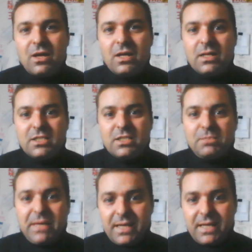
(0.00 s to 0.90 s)

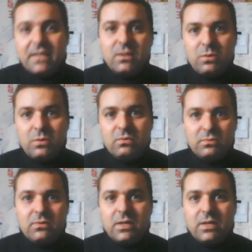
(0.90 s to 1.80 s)
speaking
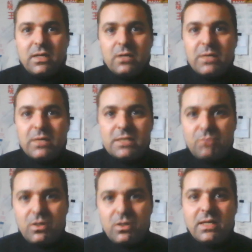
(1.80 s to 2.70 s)
with
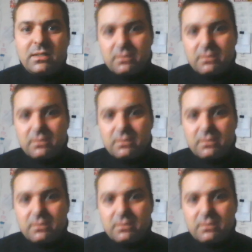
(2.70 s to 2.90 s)
Mulan